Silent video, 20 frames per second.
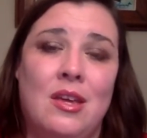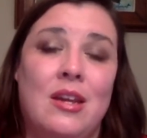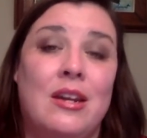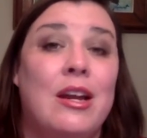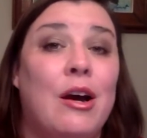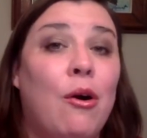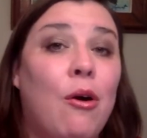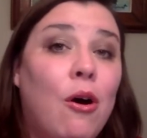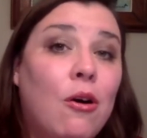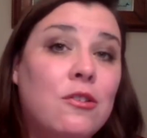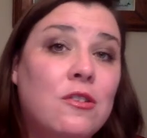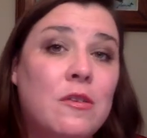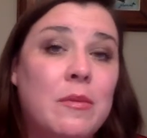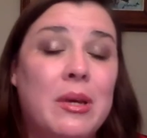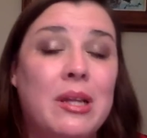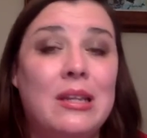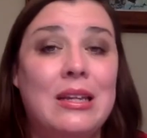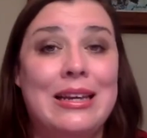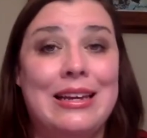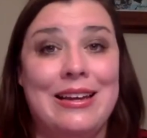Now,
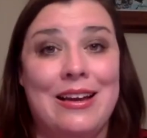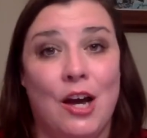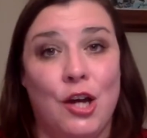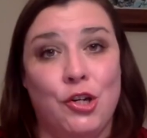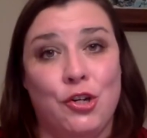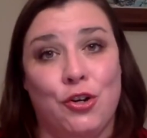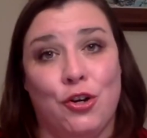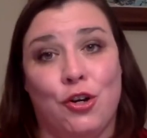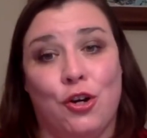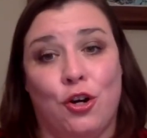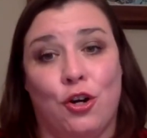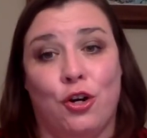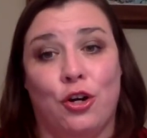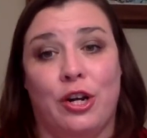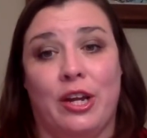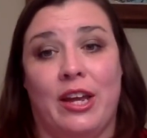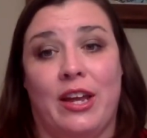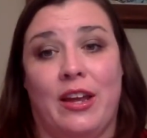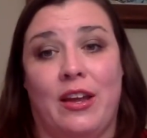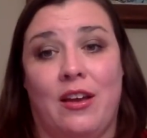ultimately,
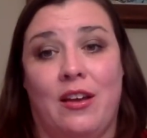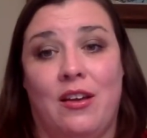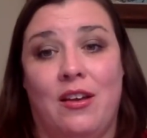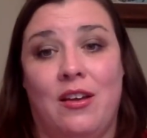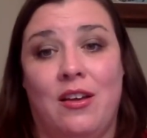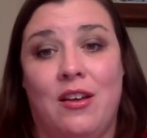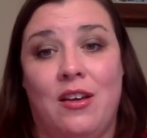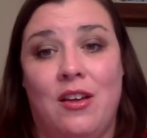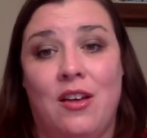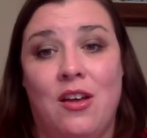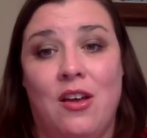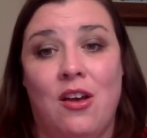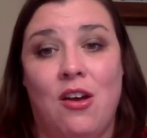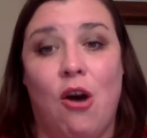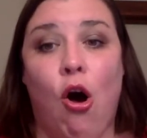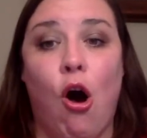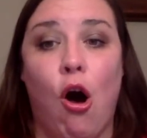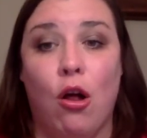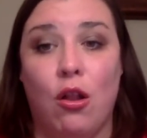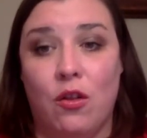undergirding
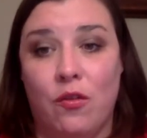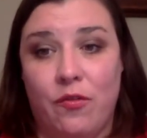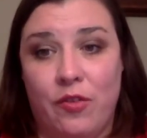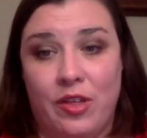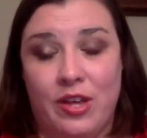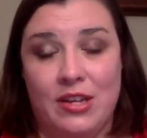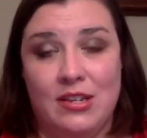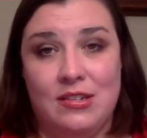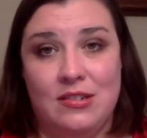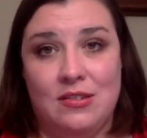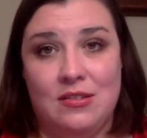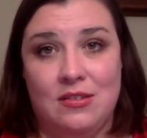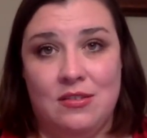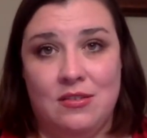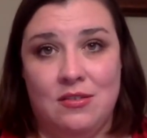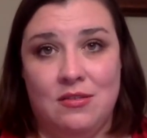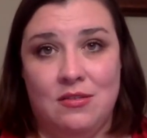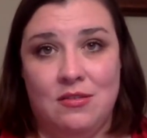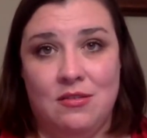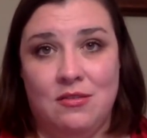all of this,
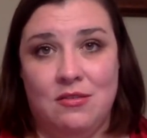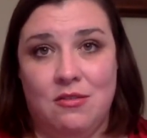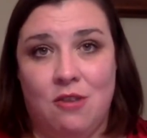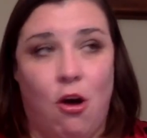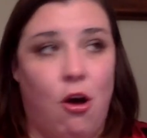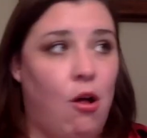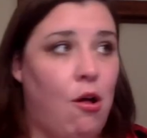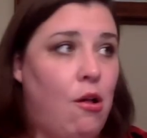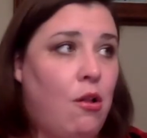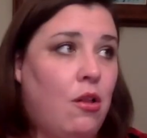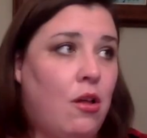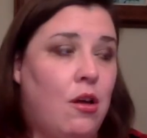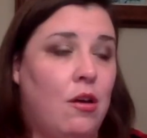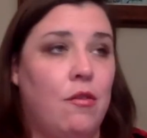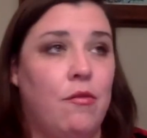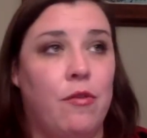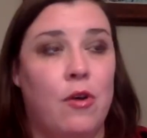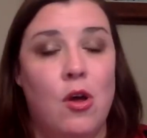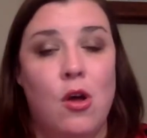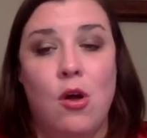all
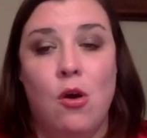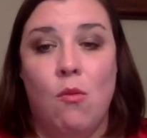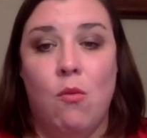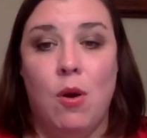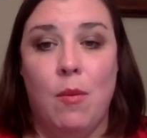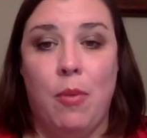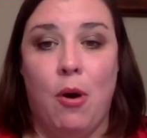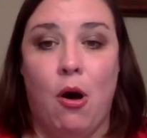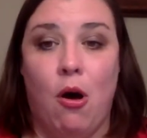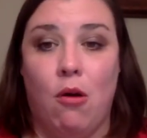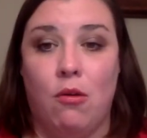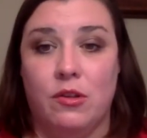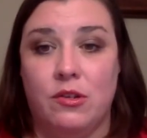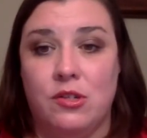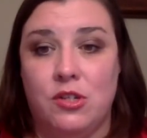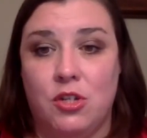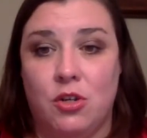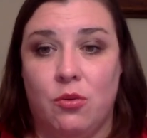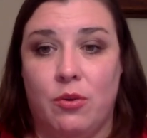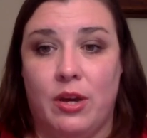of what Paul is
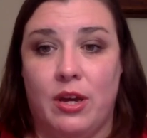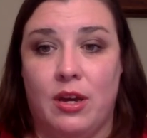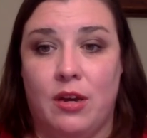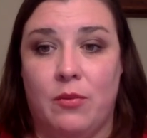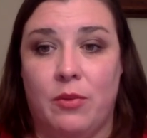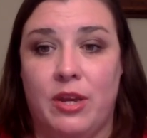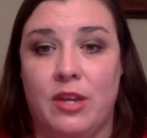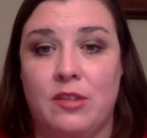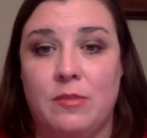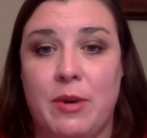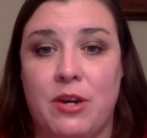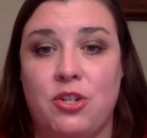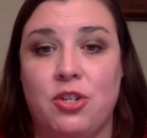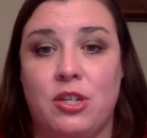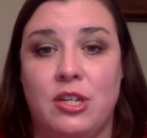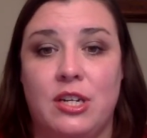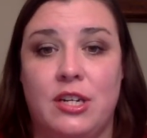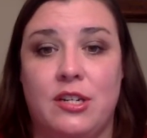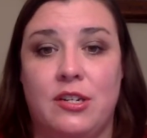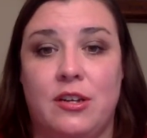doing, and we
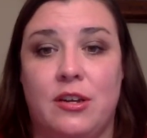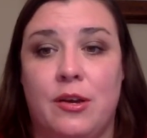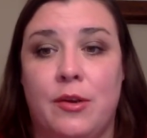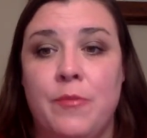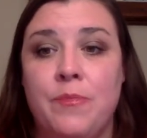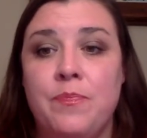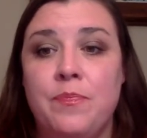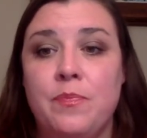especially need to